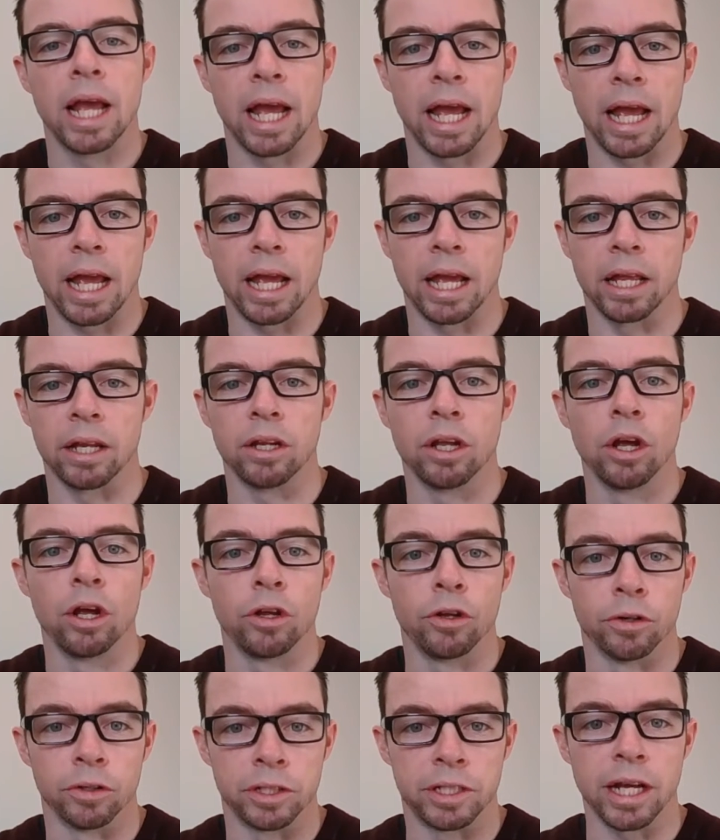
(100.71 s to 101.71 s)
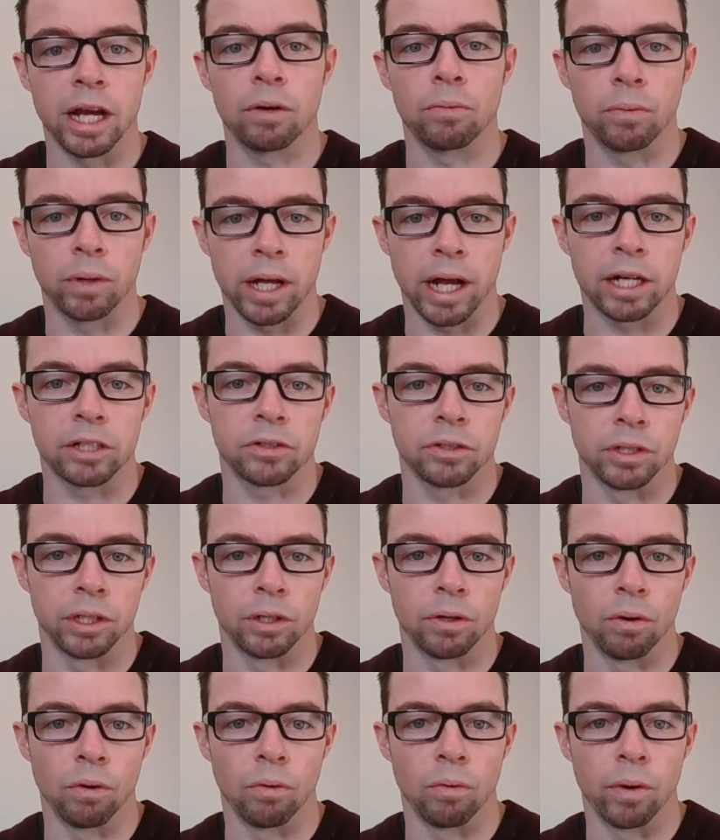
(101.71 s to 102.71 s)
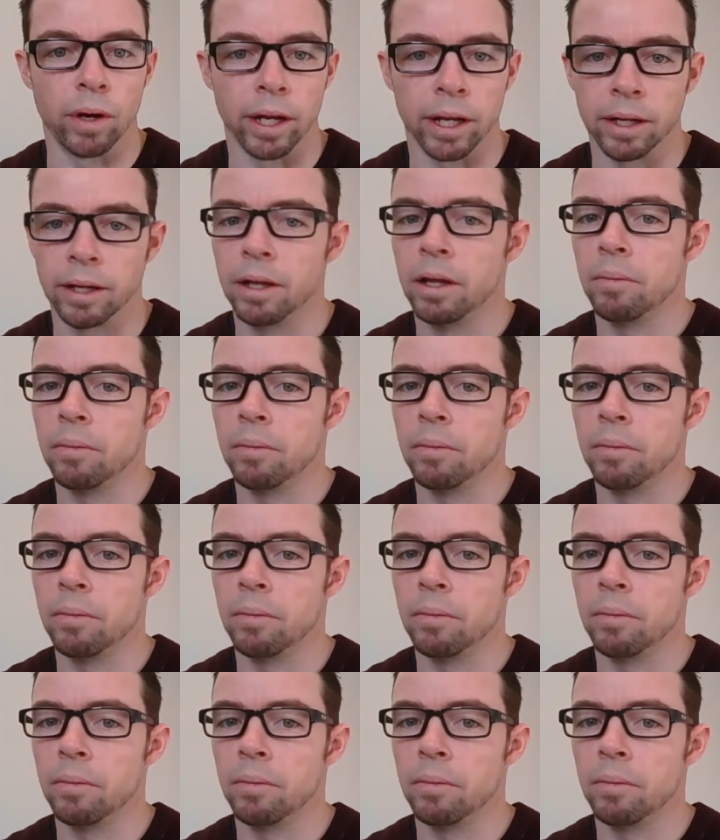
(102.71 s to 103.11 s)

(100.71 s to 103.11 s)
and your debt would actually go away.